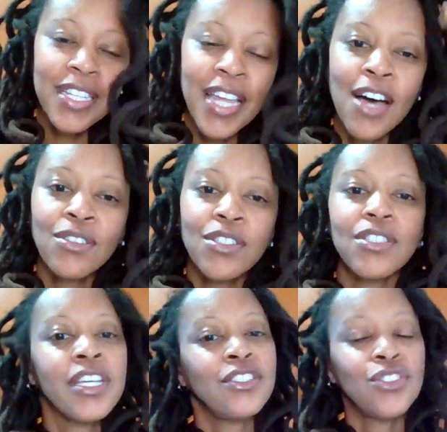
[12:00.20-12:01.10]
it out
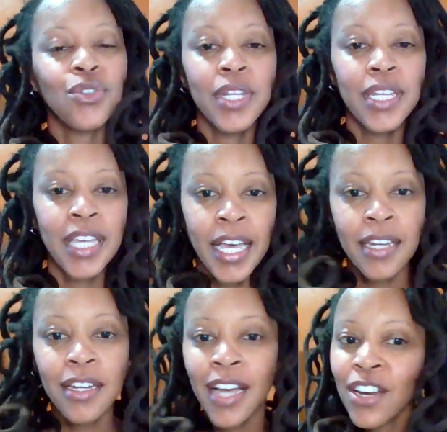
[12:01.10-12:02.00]
and do it
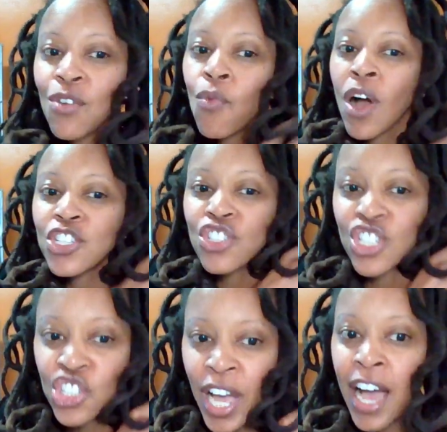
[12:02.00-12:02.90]
again. I don't wash the
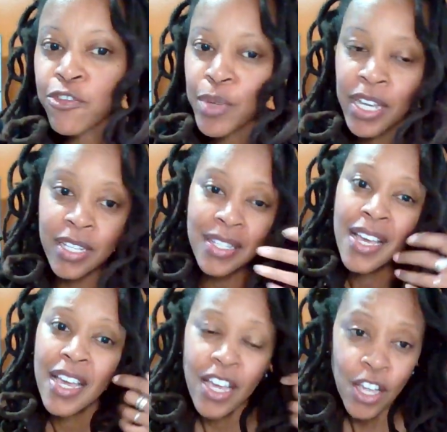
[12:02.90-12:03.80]
shaft because
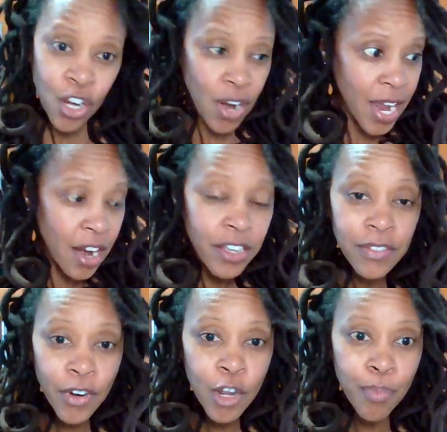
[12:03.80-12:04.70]
your hair
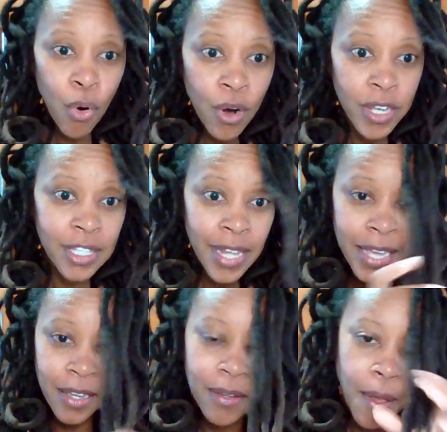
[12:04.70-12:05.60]
is very porous.
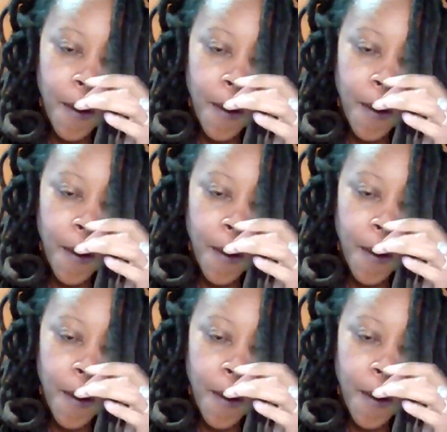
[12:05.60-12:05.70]
Like,